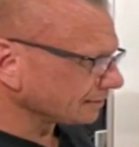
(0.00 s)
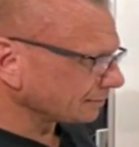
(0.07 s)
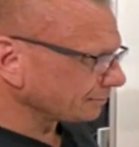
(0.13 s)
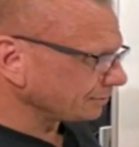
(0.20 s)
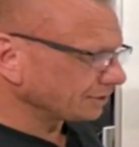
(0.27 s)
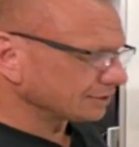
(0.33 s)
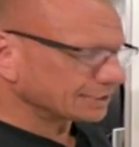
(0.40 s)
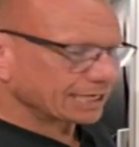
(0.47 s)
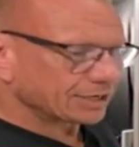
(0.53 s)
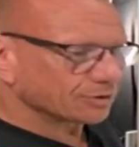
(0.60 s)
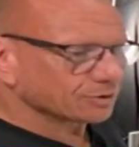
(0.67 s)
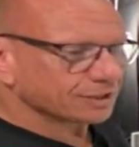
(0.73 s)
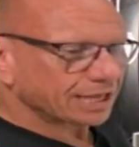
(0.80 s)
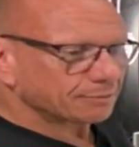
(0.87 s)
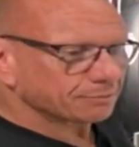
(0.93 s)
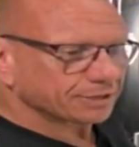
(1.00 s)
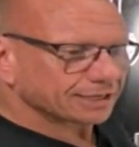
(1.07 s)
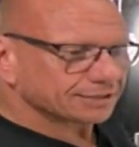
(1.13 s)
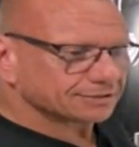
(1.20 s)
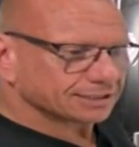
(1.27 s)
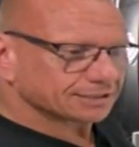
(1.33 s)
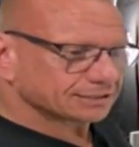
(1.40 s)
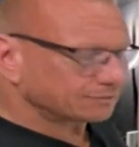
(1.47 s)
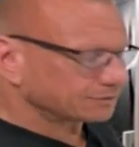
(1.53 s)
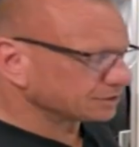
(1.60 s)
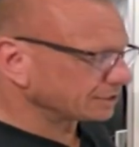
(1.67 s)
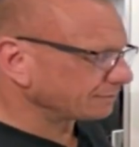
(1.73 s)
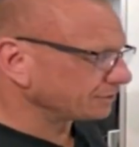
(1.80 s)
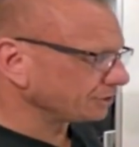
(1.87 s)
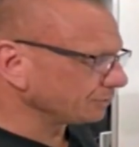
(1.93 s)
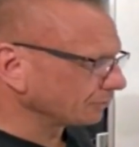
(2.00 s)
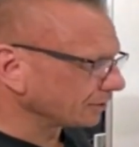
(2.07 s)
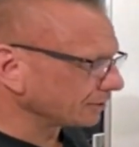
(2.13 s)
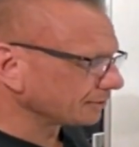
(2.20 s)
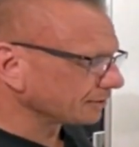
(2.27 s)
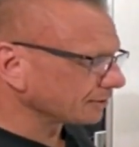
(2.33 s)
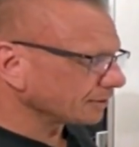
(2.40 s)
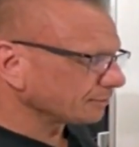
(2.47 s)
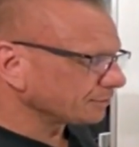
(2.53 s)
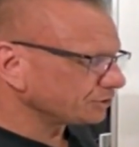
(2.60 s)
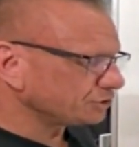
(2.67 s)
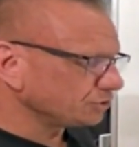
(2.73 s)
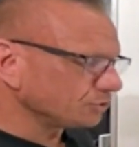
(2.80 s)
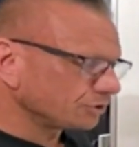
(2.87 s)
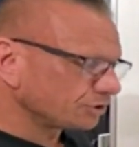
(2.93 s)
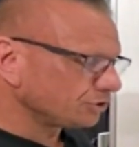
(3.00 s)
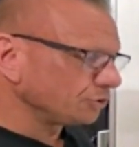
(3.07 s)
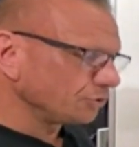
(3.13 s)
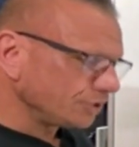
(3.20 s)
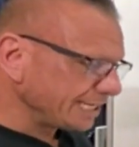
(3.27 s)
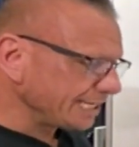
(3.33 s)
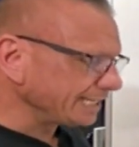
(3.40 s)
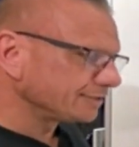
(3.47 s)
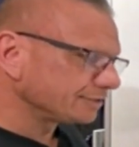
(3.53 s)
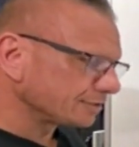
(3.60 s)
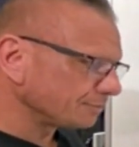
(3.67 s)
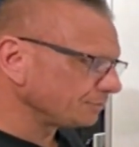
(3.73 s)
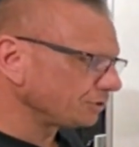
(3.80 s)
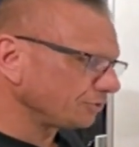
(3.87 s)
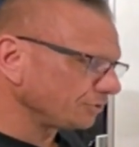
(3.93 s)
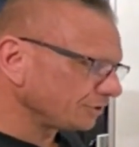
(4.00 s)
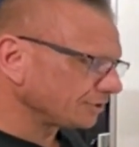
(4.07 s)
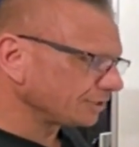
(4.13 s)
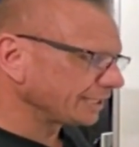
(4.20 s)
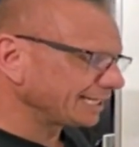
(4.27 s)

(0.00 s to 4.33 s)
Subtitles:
I mean, you can take all the MK677 you want, but you need to.